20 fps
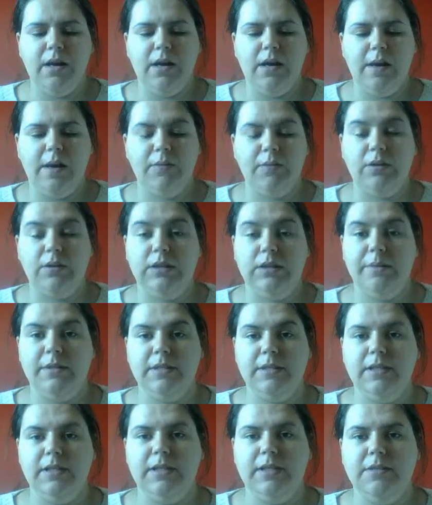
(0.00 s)
I'm not
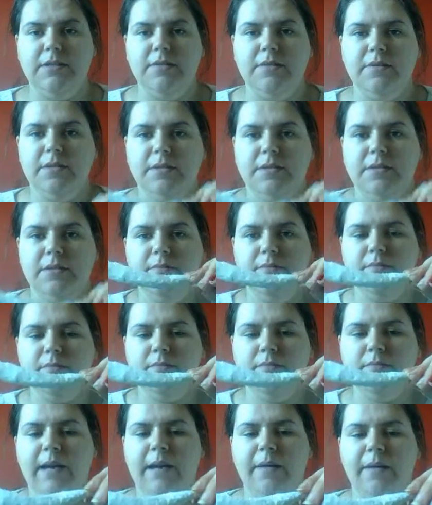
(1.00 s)
limited to
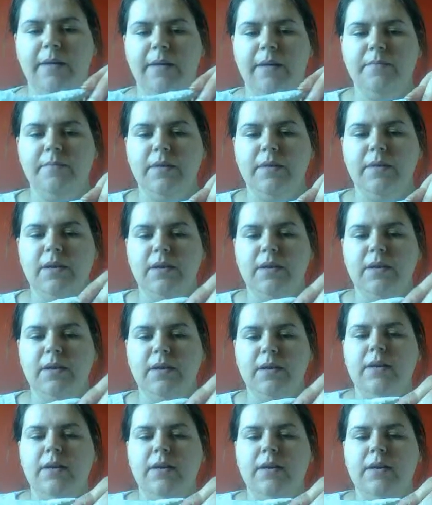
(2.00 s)
the
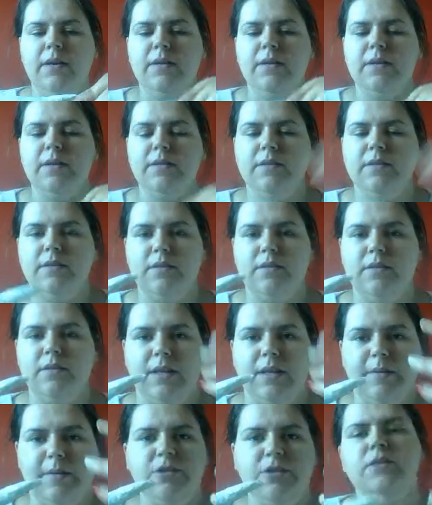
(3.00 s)

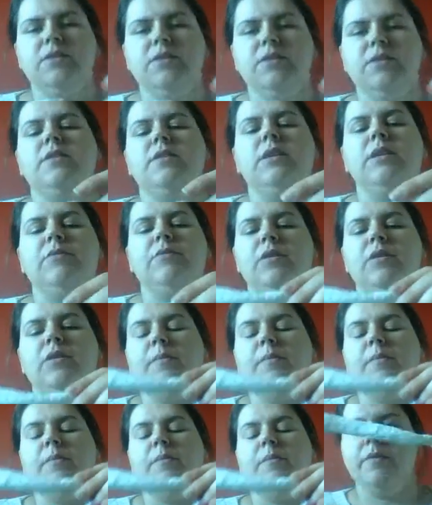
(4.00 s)
dimensions of the tinfoil. I
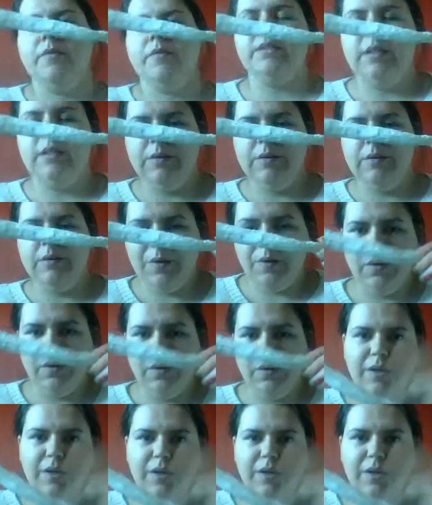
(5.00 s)
mean, obviously tinfoil
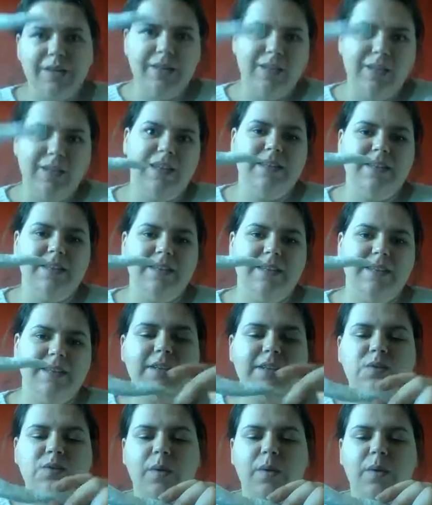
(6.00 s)
is
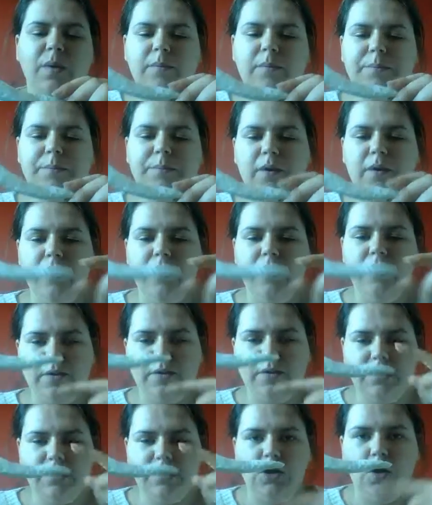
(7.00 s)
thin as well, but there's
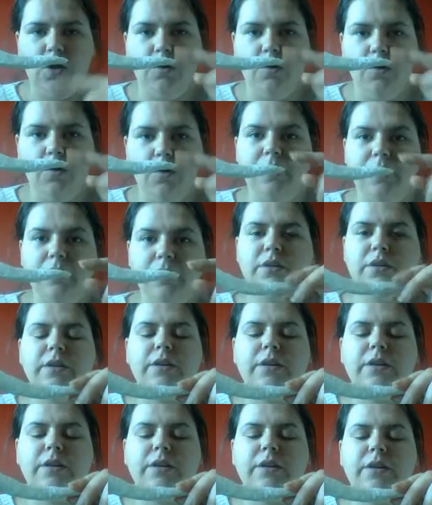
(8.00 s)
a lot of it under
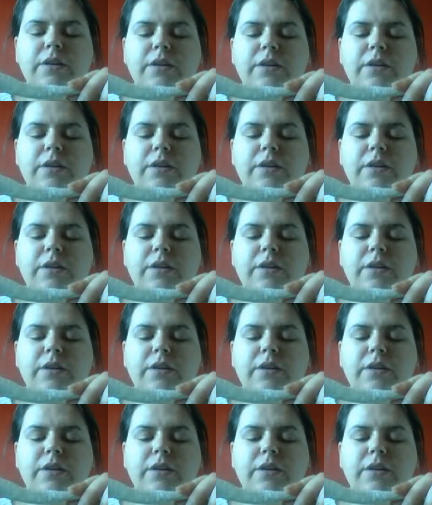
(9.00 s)
there, so it